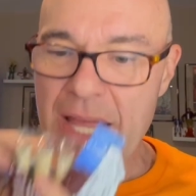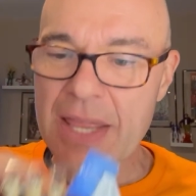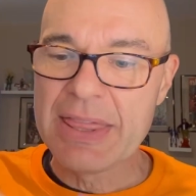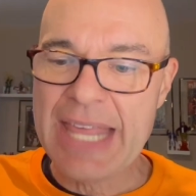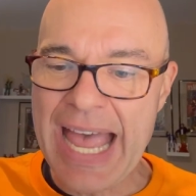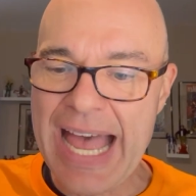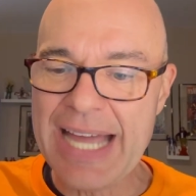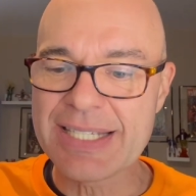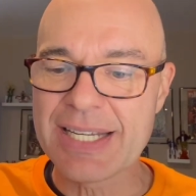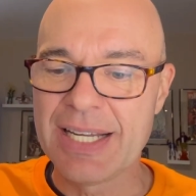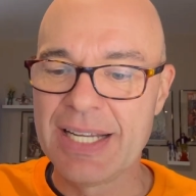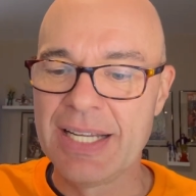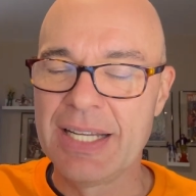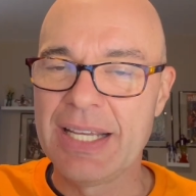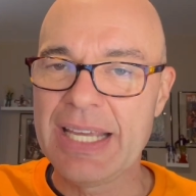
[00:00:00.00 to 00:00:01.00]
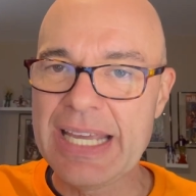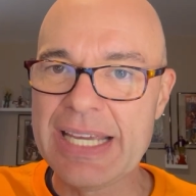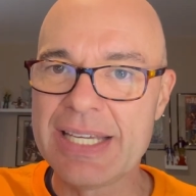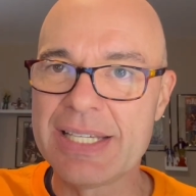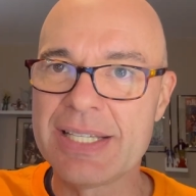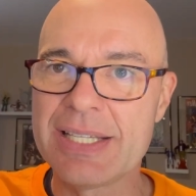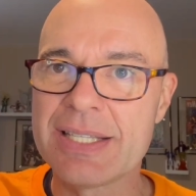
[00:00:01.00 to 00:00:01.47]
That
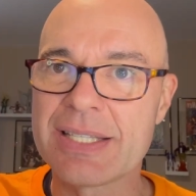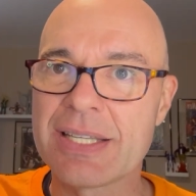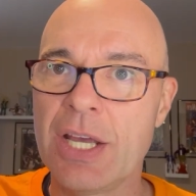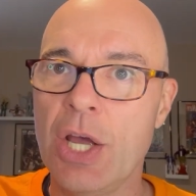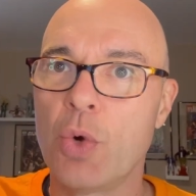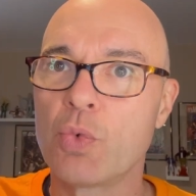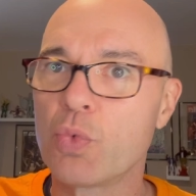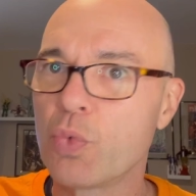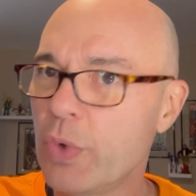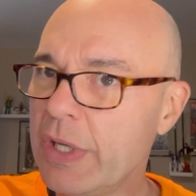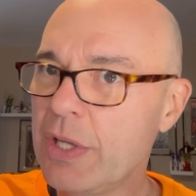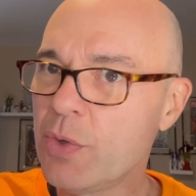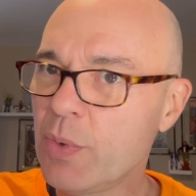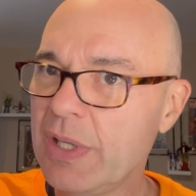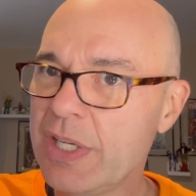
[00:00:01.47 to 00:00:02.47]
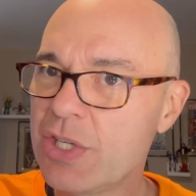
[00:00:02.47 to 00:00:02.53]
is really, really